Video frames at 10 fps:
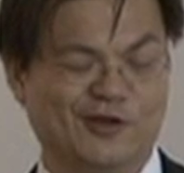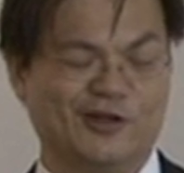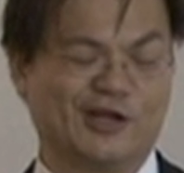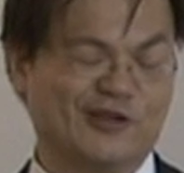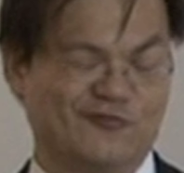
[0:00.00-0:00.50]
are
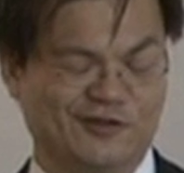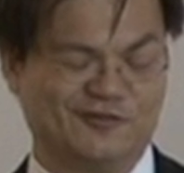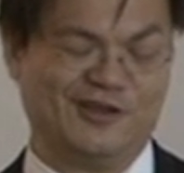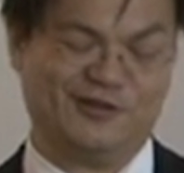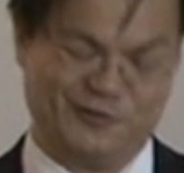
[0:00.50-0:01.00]
living on a
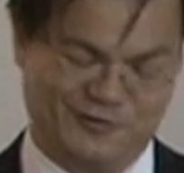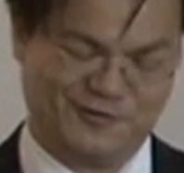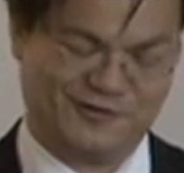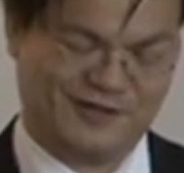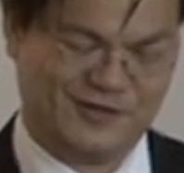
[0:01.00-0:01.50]
country estate,
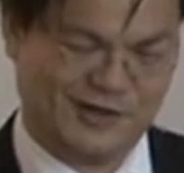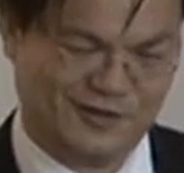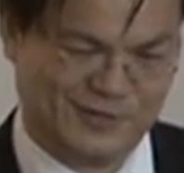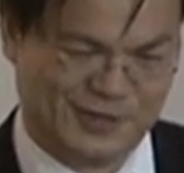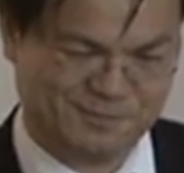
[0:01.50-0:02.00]

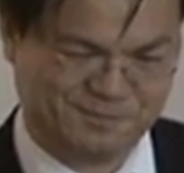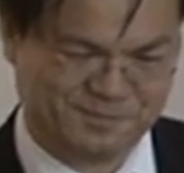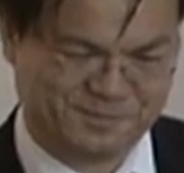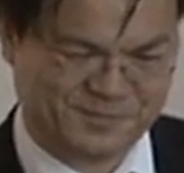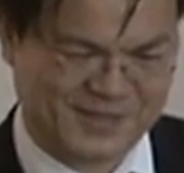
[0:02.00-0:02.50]
keep that in mind.
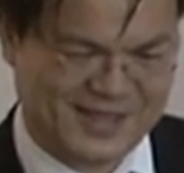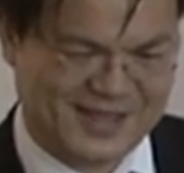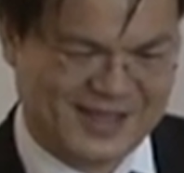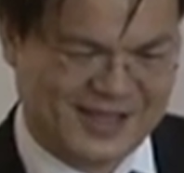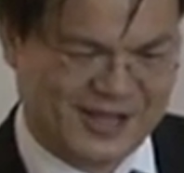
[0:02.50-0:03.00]

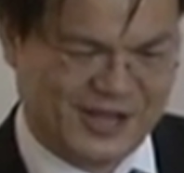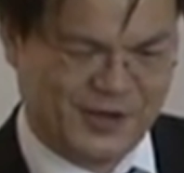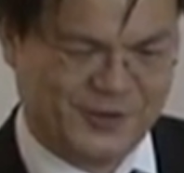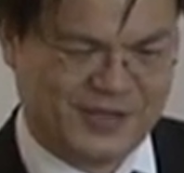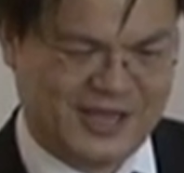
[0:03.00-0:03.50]

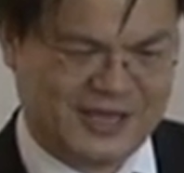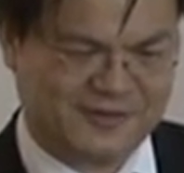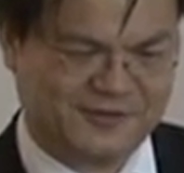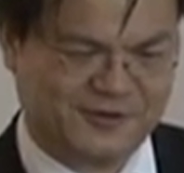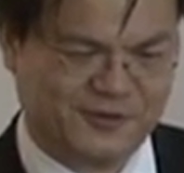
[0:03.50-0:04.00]

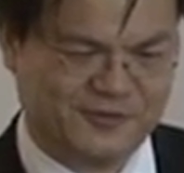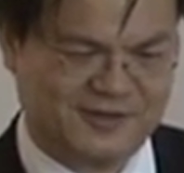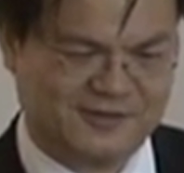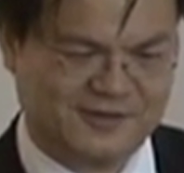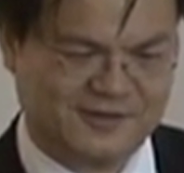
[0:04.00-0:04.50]
Okay,
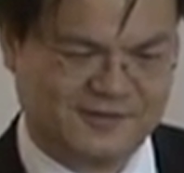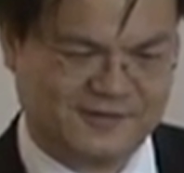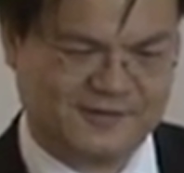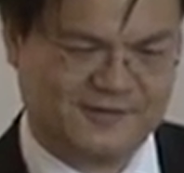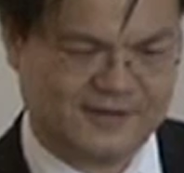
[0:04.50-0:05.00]
so this
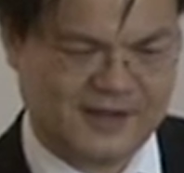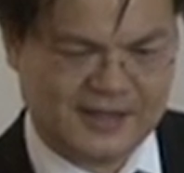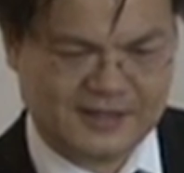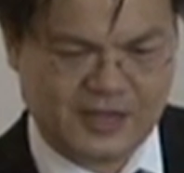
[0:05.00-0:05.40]
is,